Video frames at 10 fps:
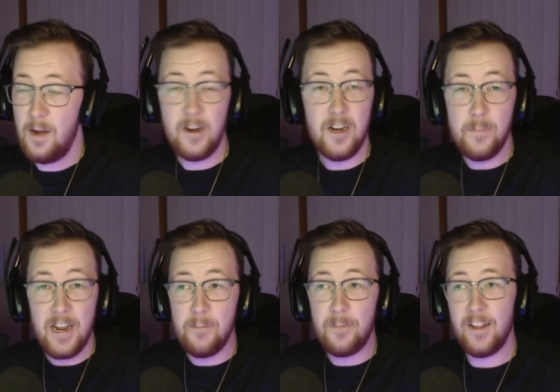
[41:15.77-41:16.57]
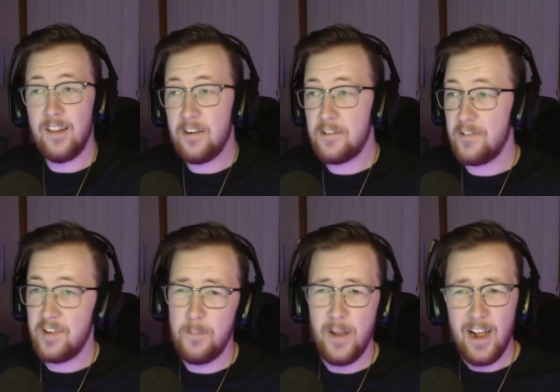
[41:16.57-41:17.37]
I'm gonna be completely
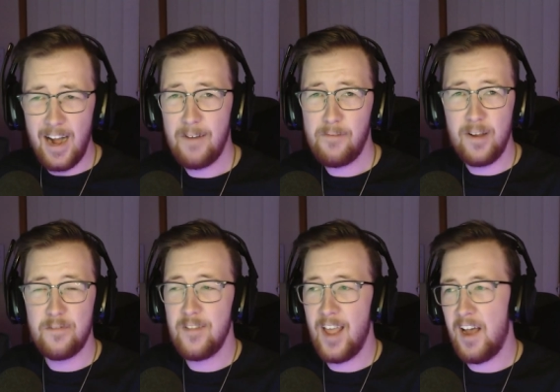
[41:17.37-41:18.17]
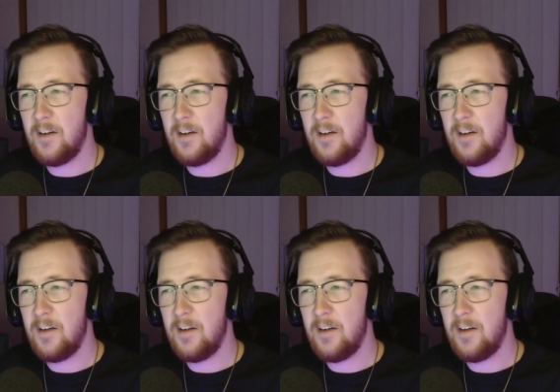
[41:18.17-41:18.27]
honest, about halfway through that,